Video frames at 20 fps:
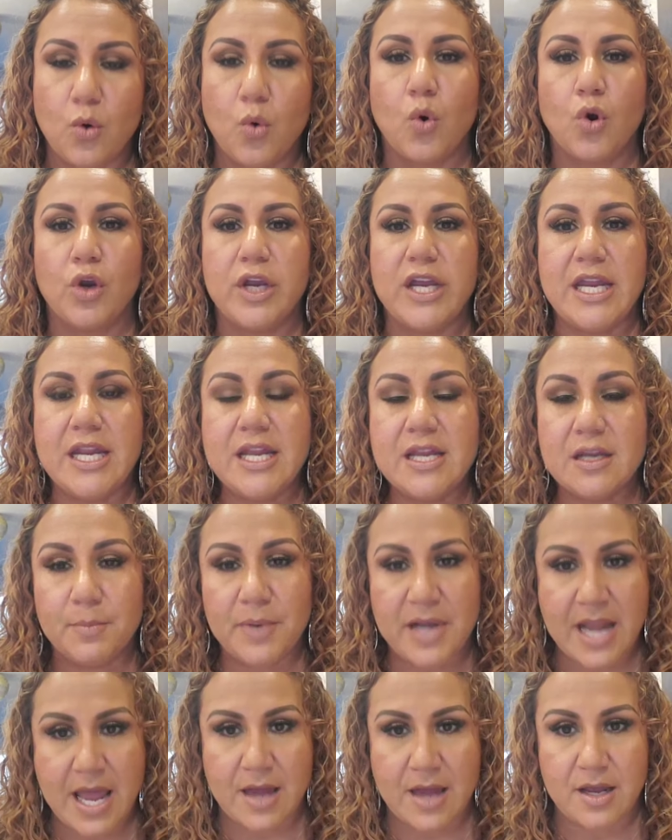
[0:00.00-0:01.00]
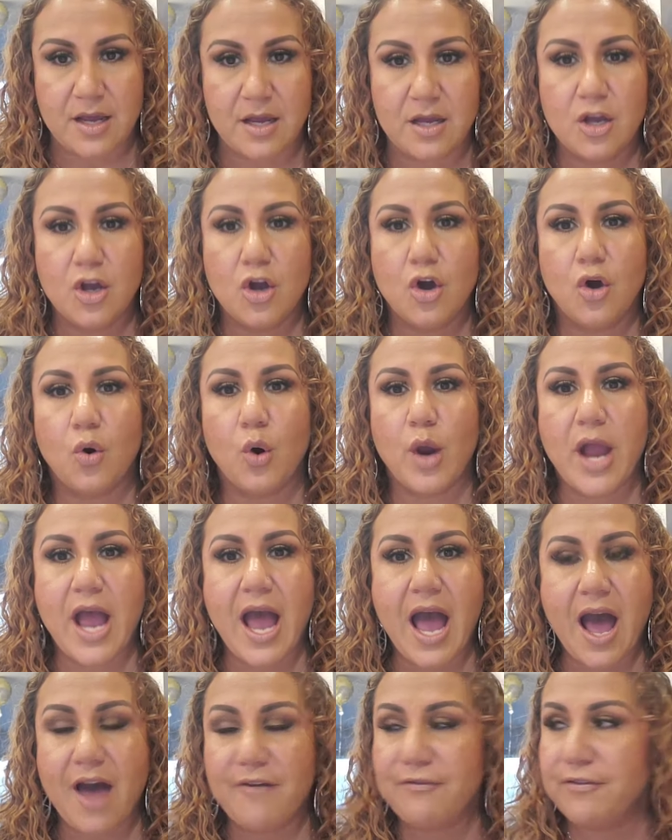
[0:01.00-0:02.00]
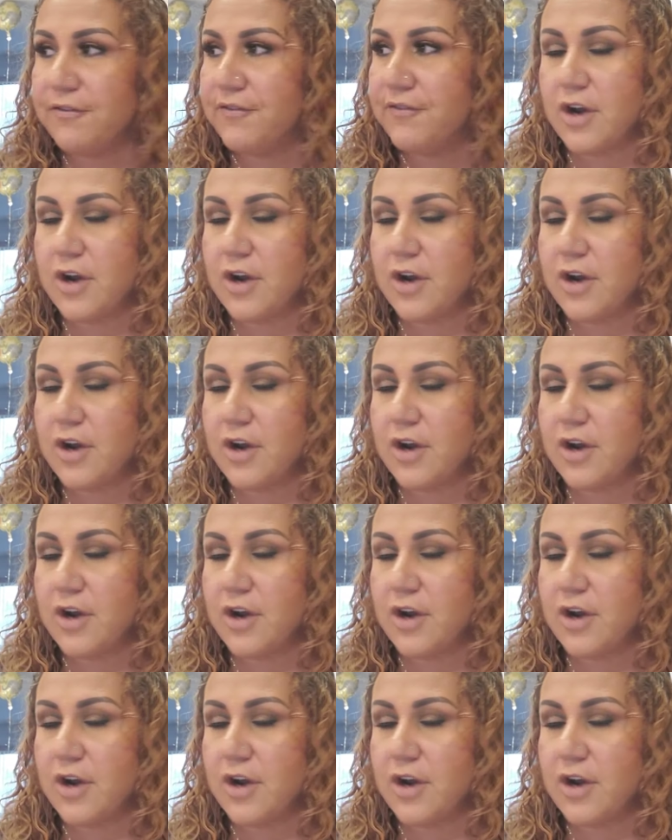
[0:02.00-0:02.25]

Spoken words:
or eating a banana or half of